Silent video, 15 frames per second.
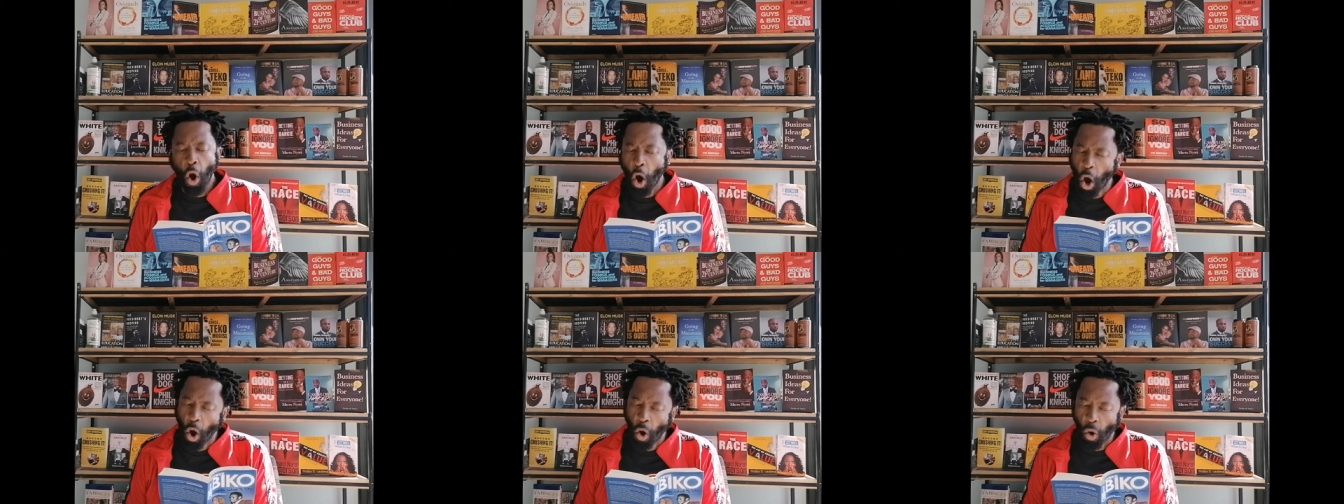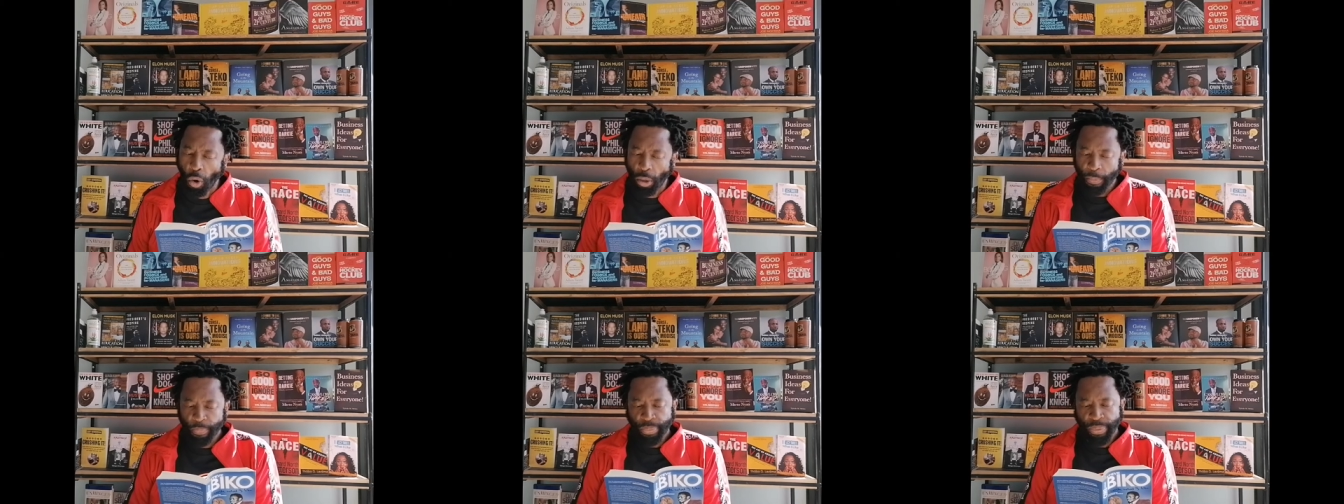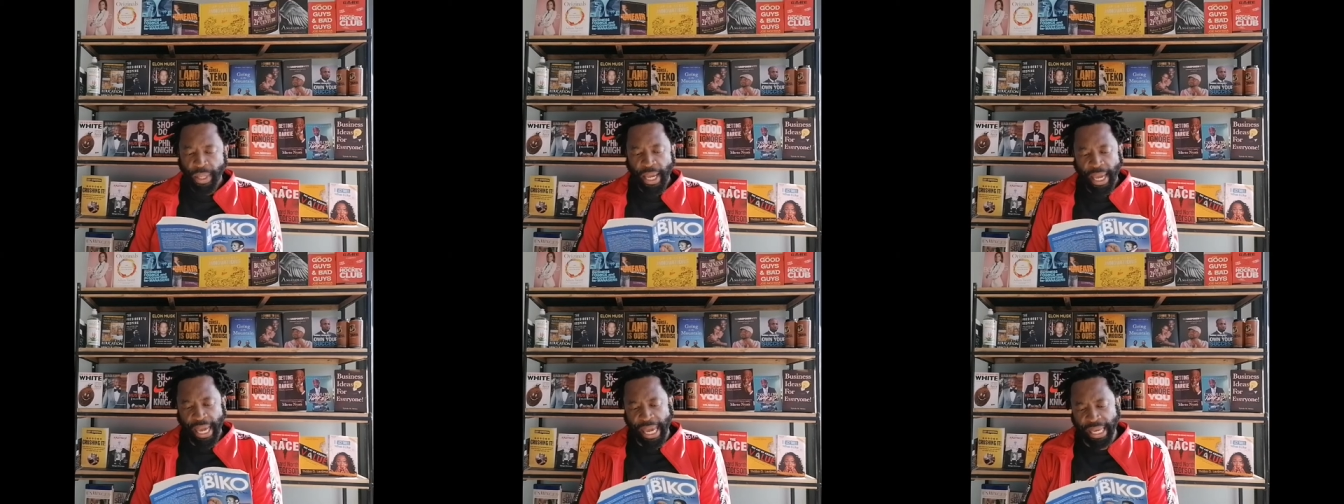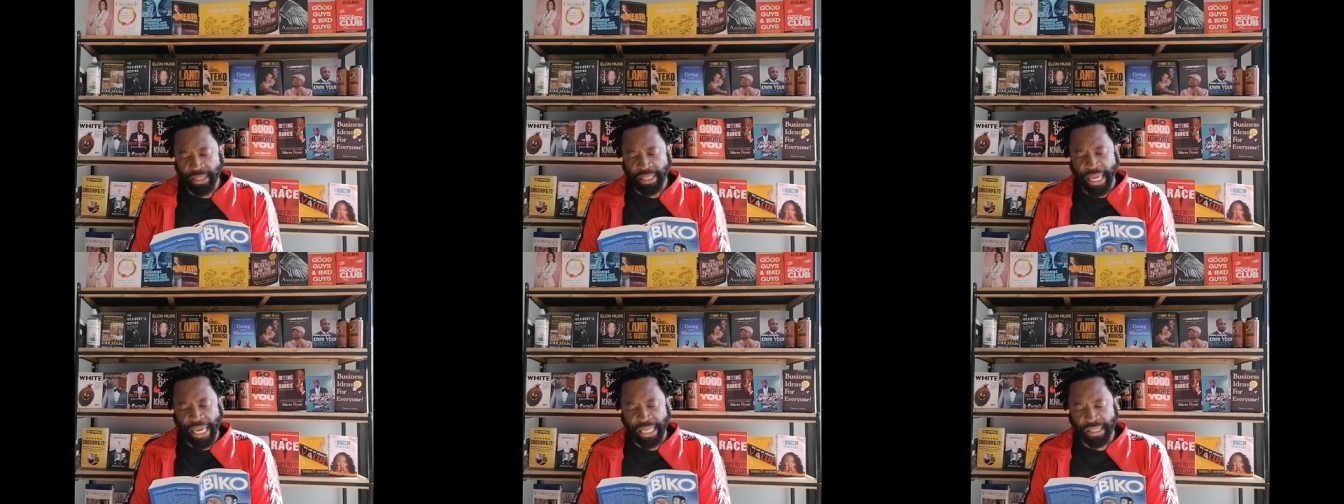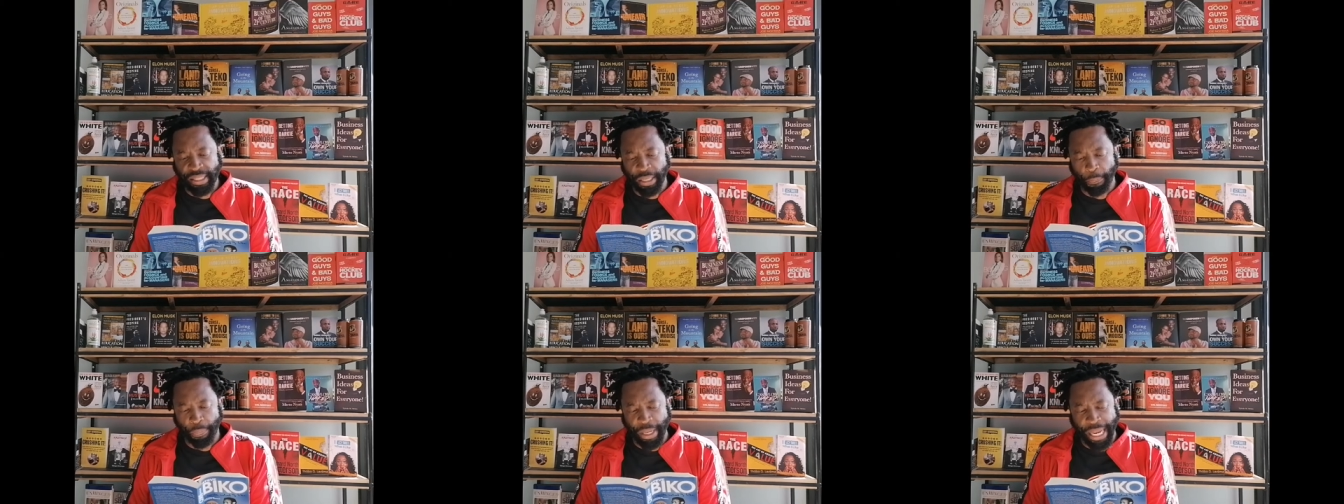Or is he
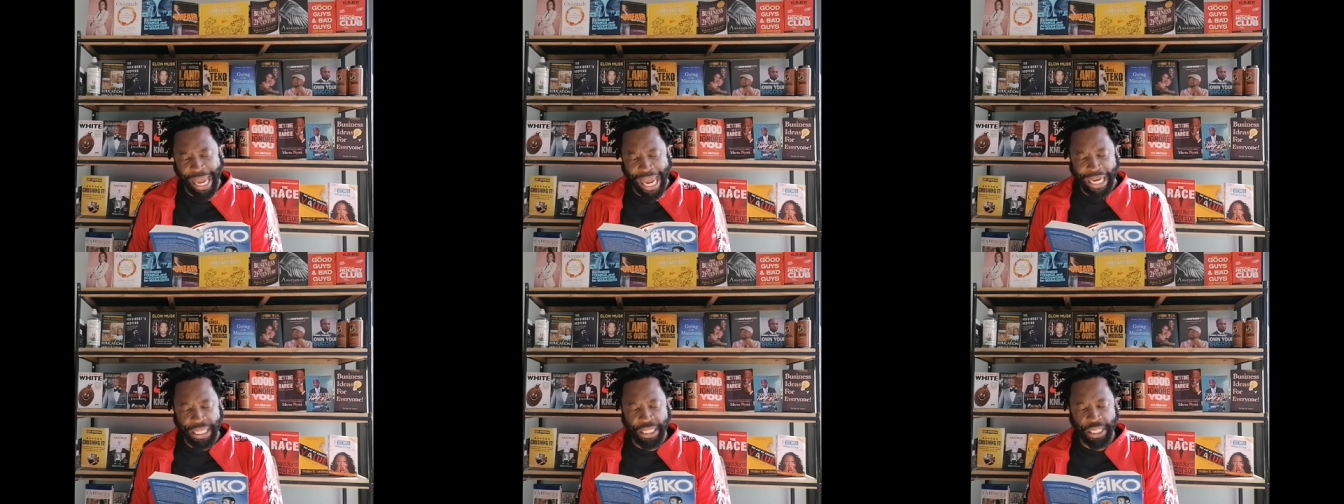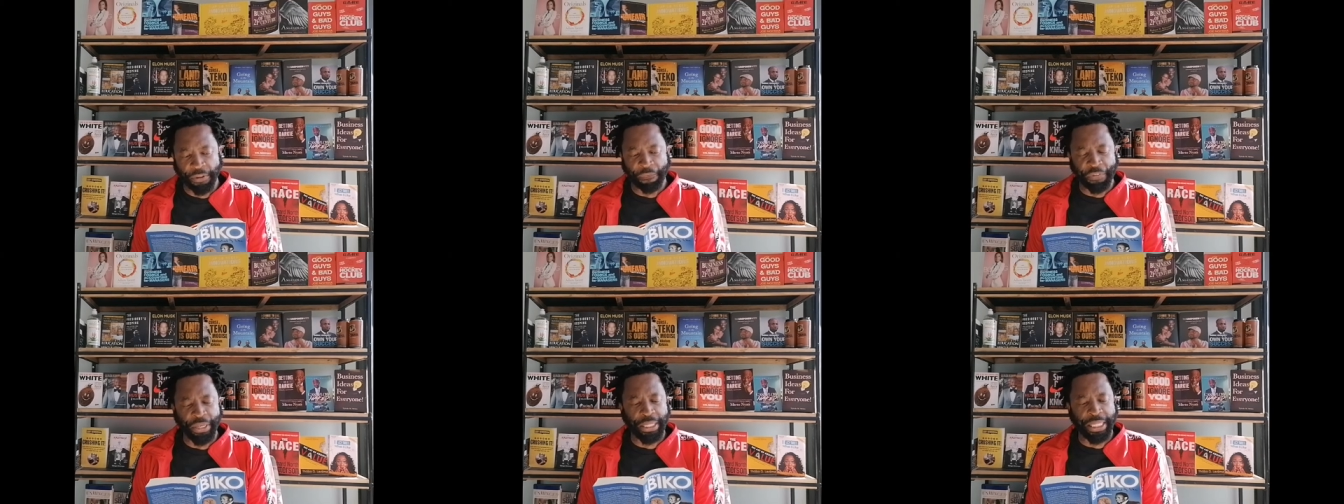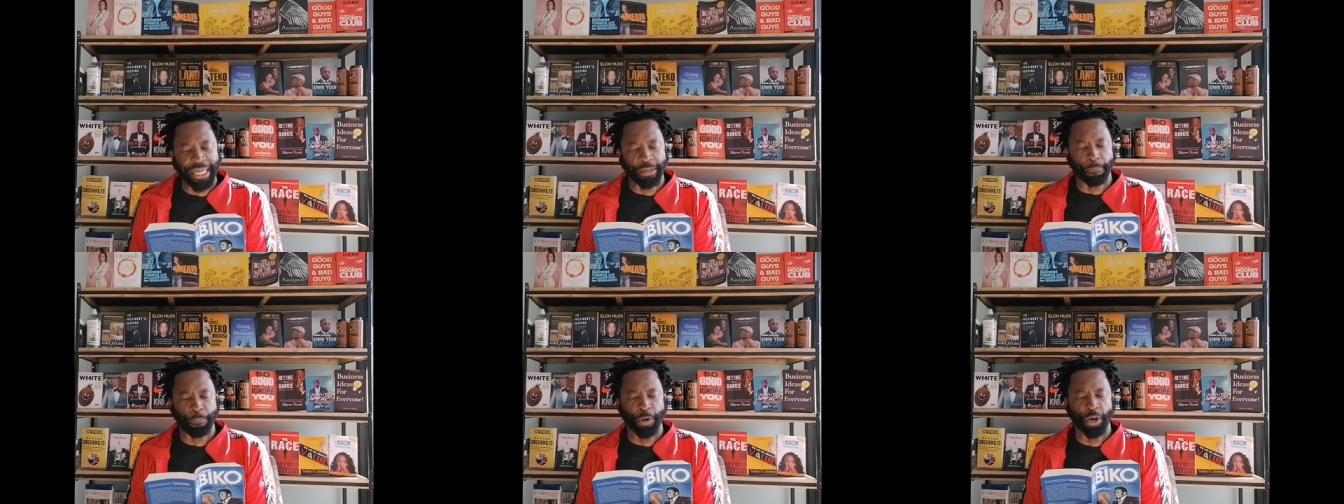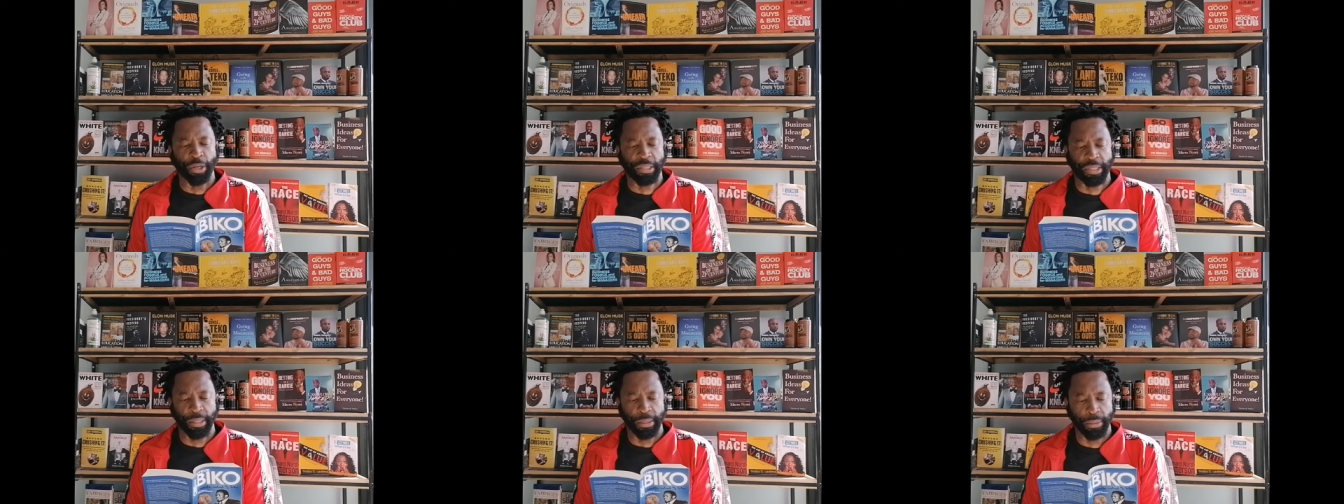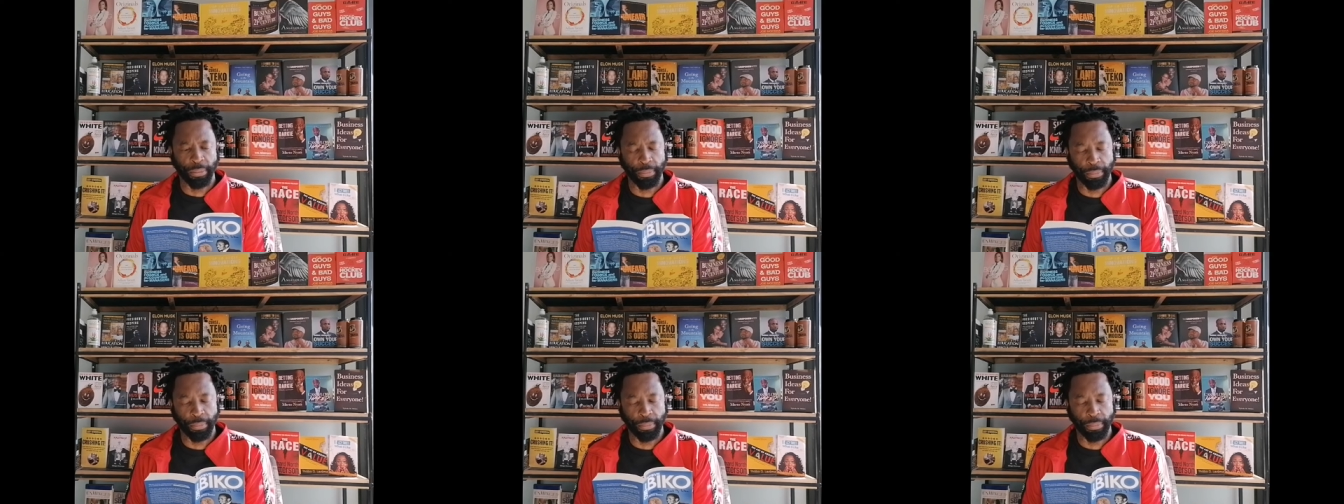simply a defeated person?